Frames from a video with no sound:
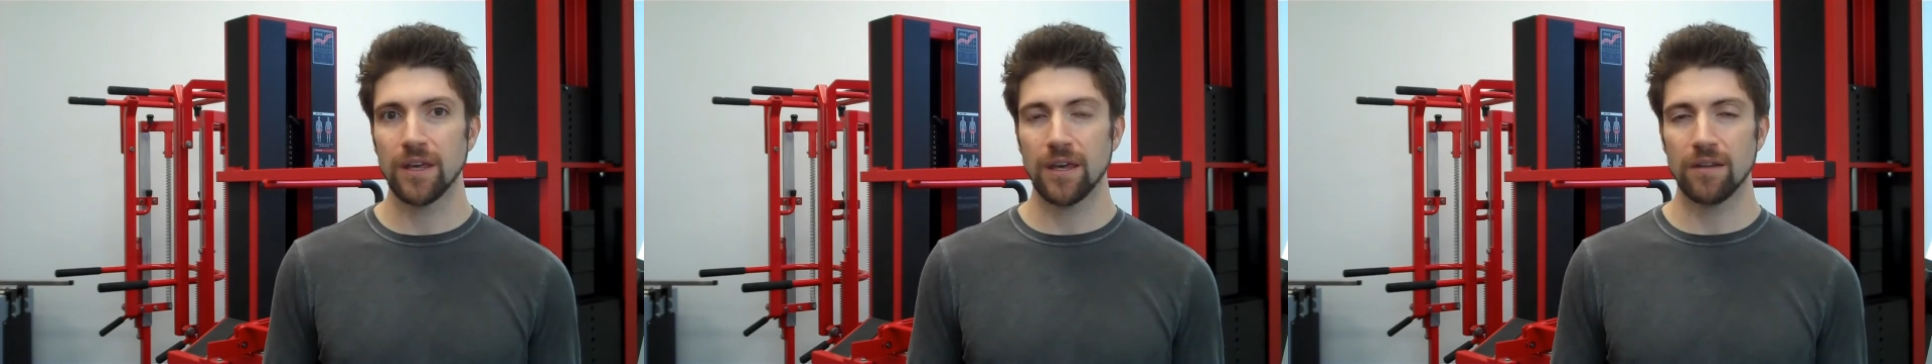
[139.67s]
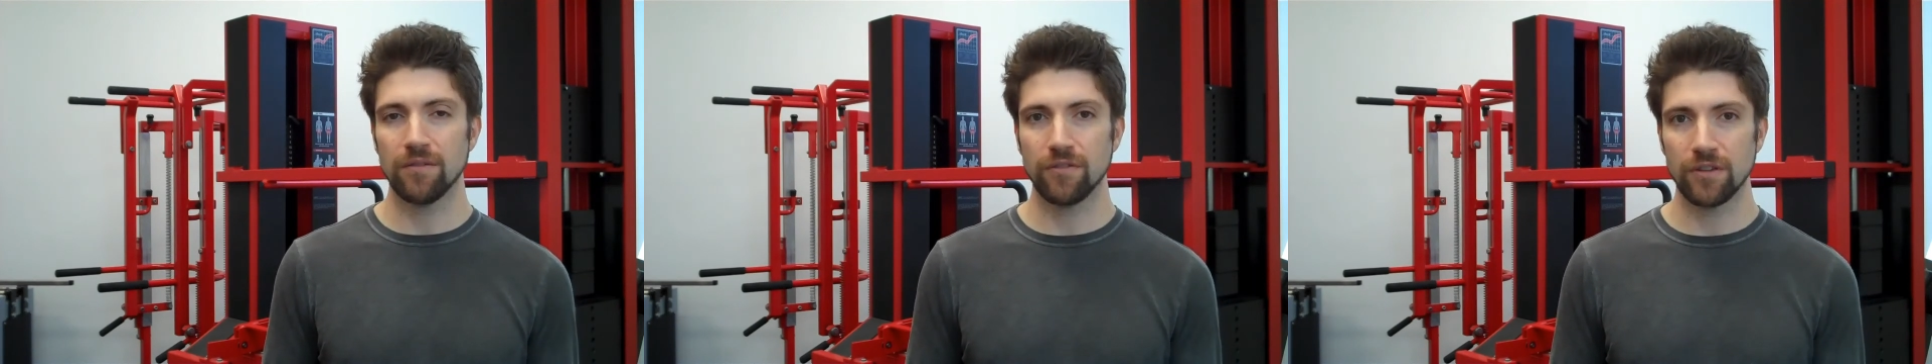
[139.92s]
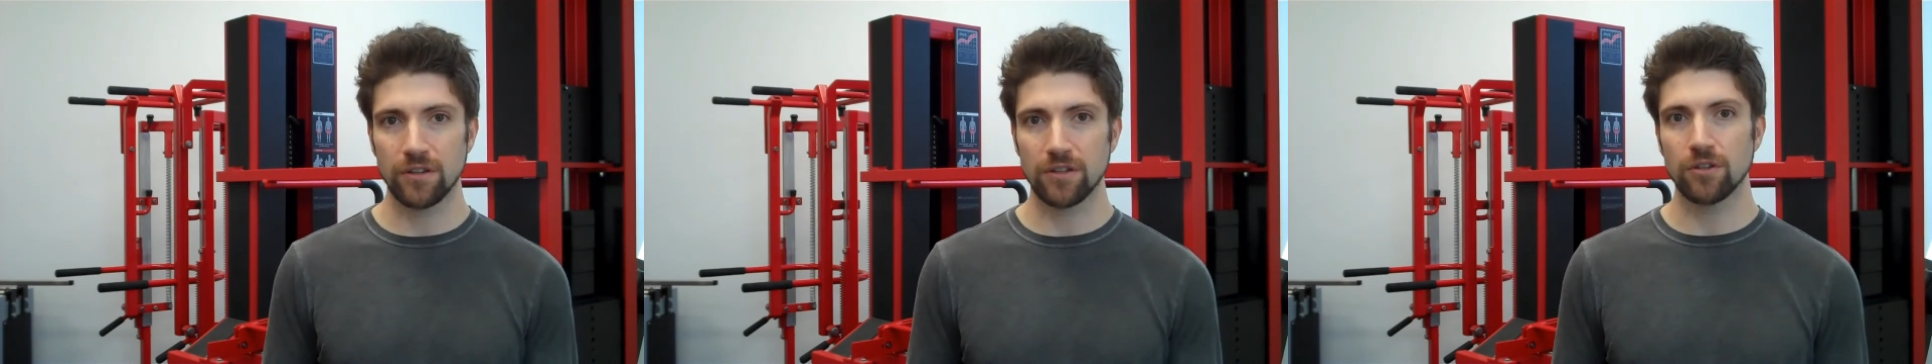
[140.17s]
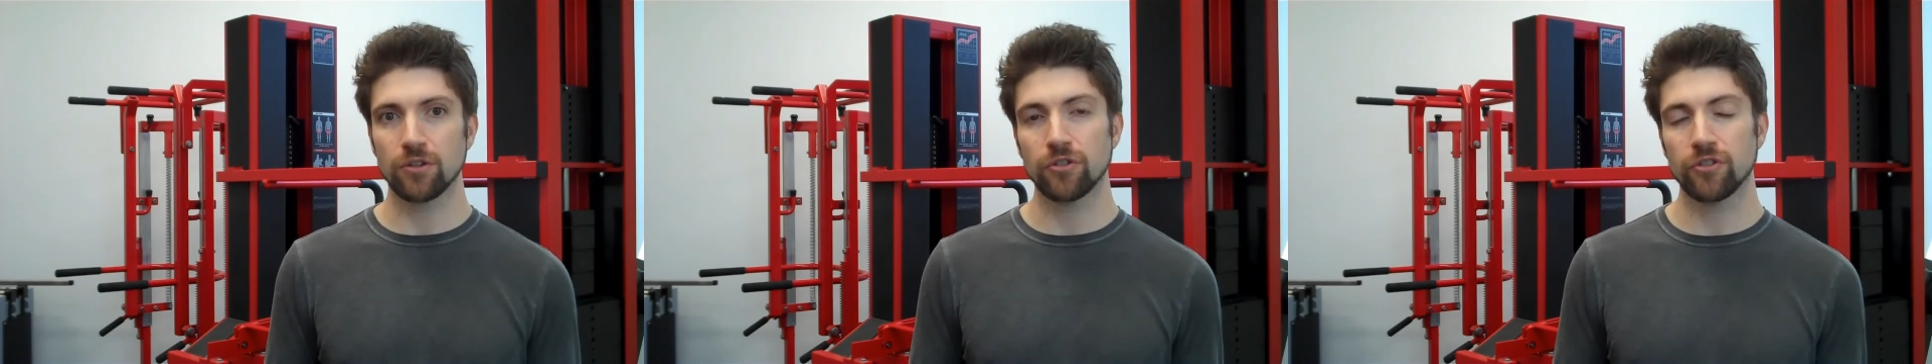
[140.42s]
and feeling
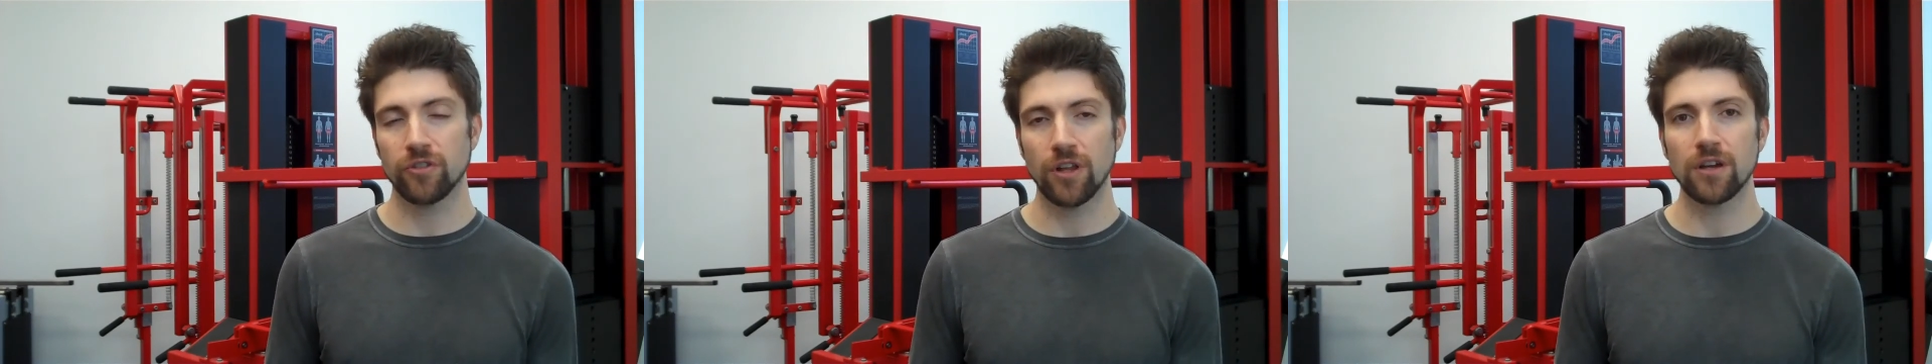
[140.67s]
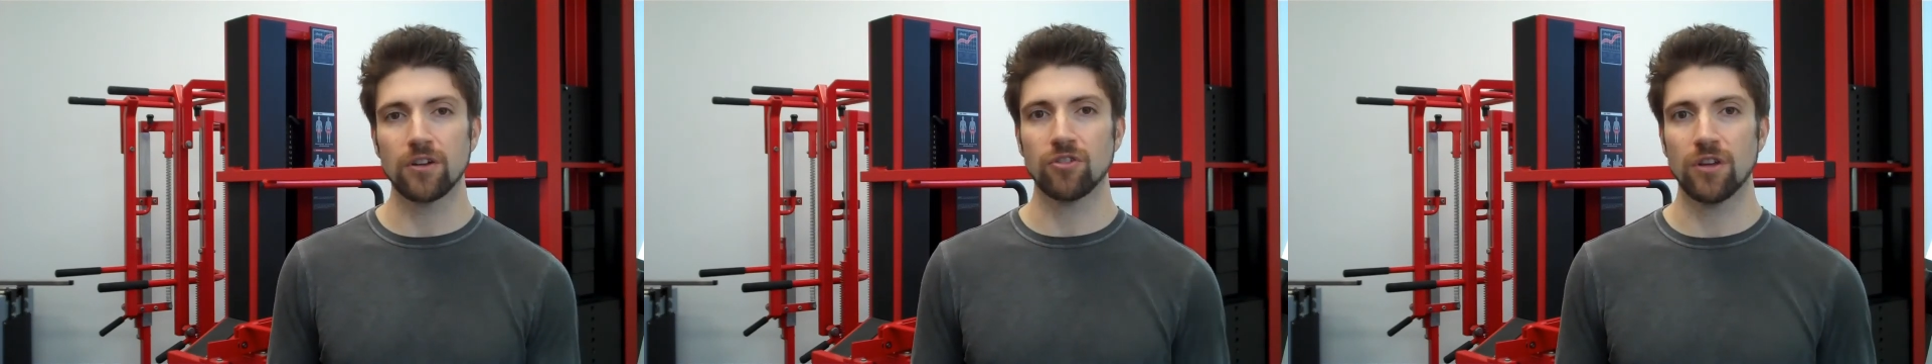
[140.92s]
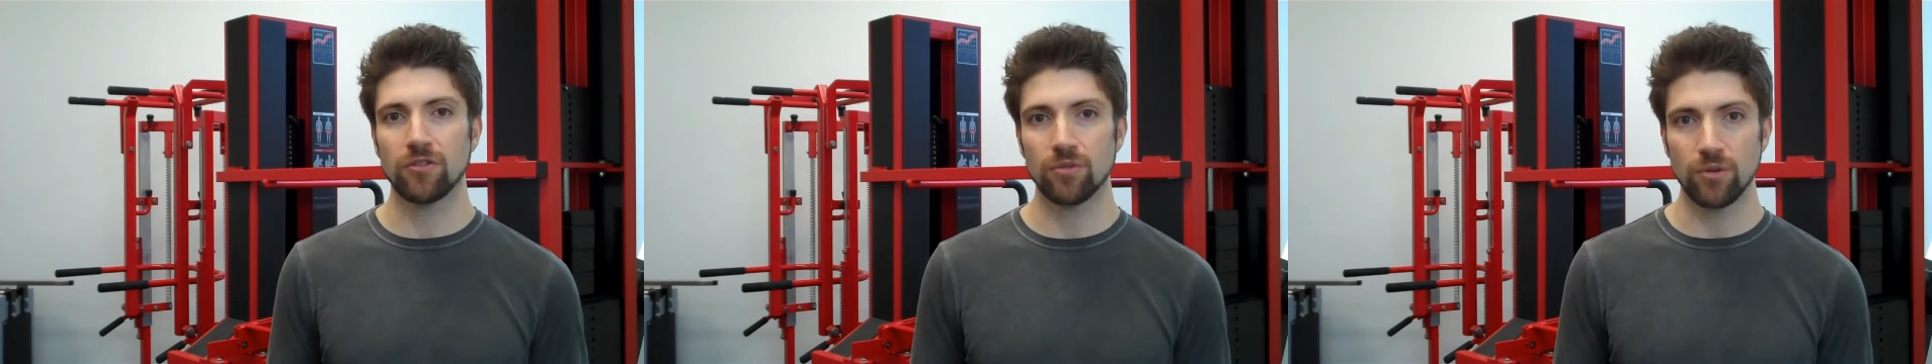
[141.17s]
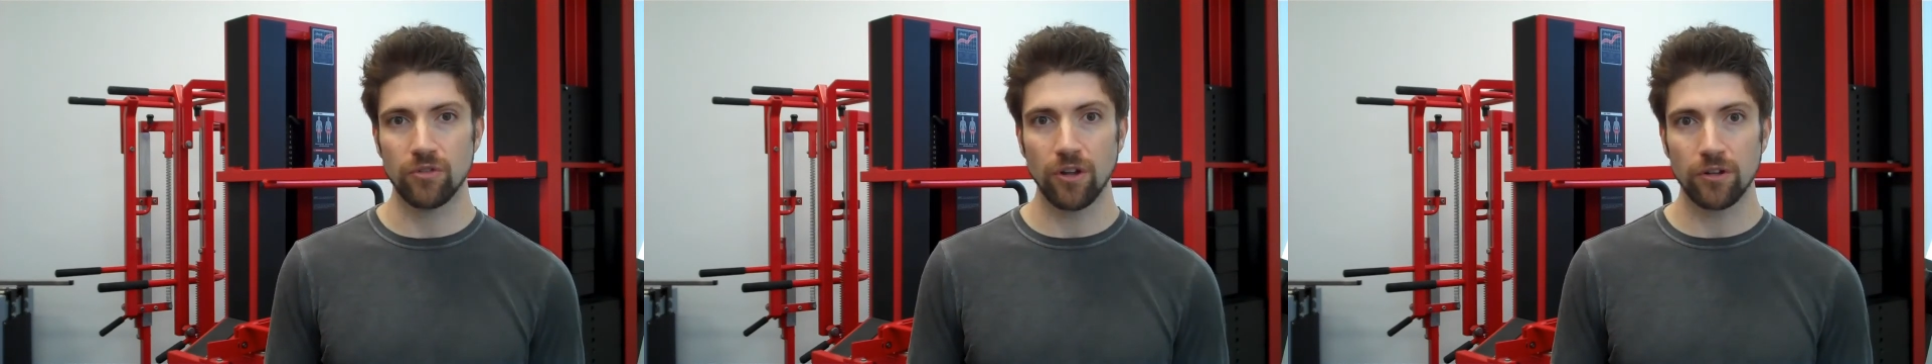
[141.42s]
a little sluggish as
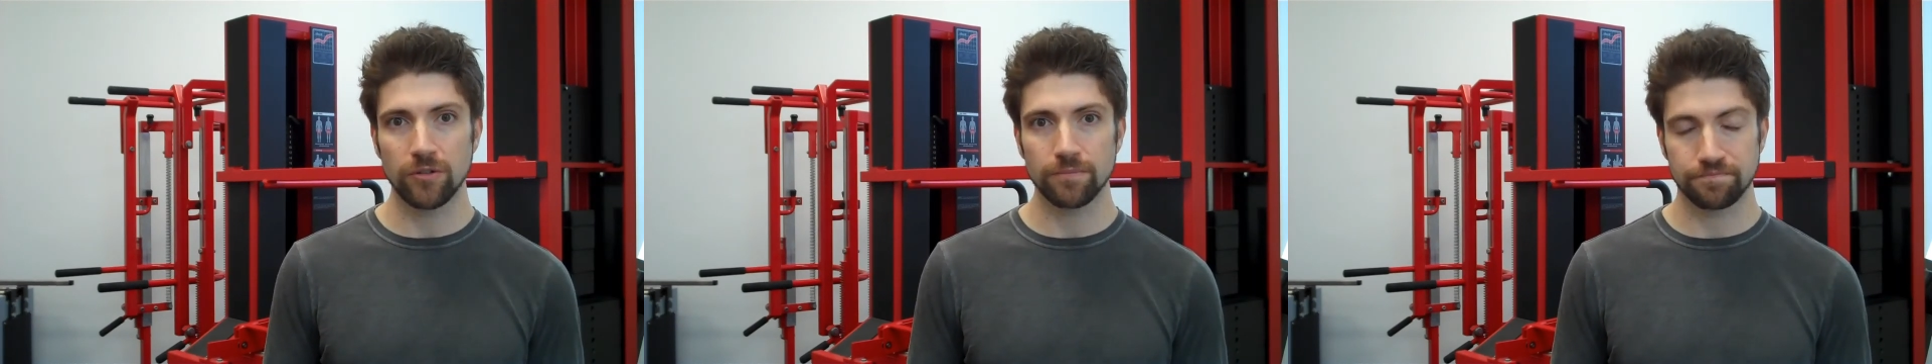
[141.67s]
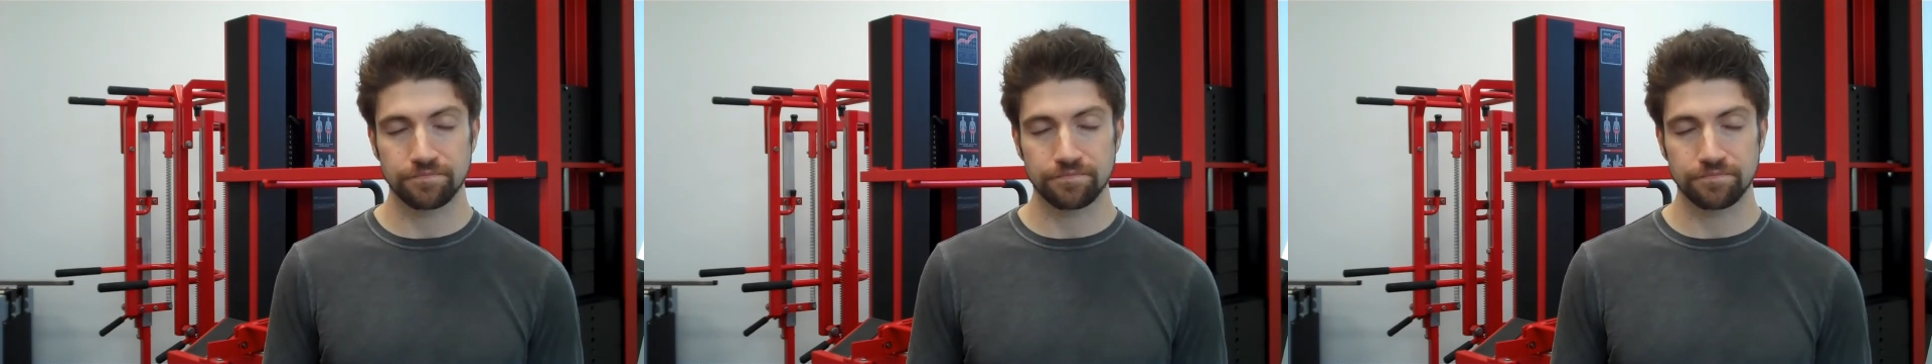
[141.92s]
a result.